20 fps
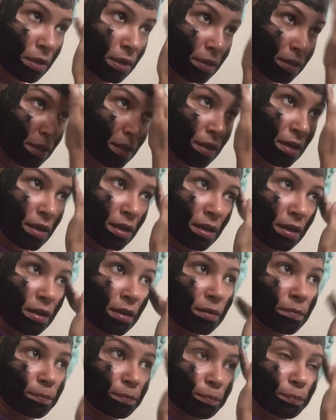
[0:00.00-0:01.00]
but
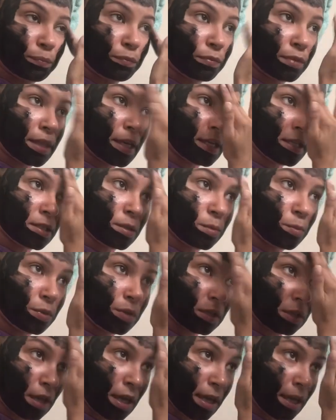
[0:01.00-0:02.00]
this
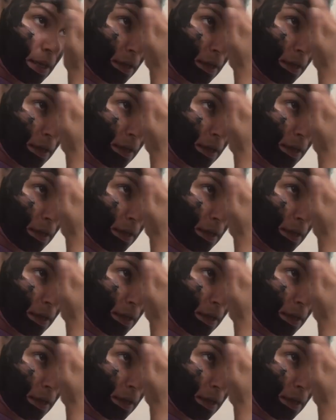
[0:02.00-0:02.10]
one,